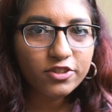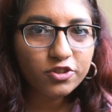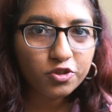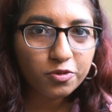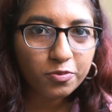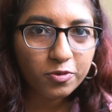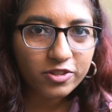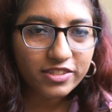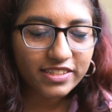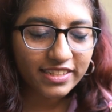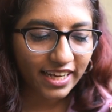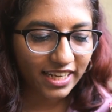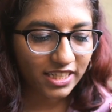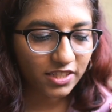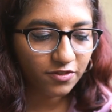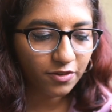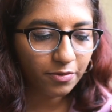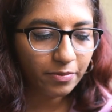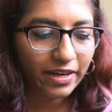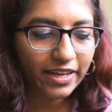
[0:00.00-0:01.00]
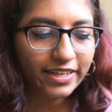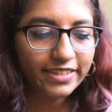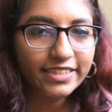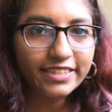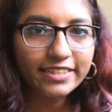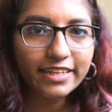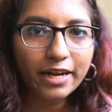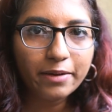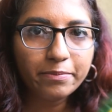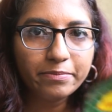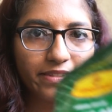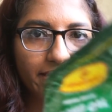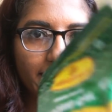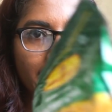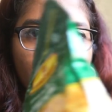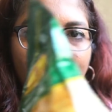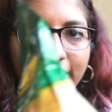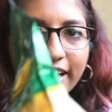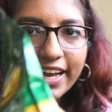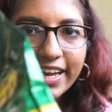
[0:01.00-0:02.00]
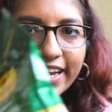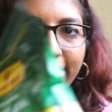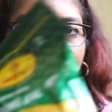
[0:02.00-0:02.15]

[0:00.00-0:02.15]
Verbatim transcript: two more snacks from haldiram's i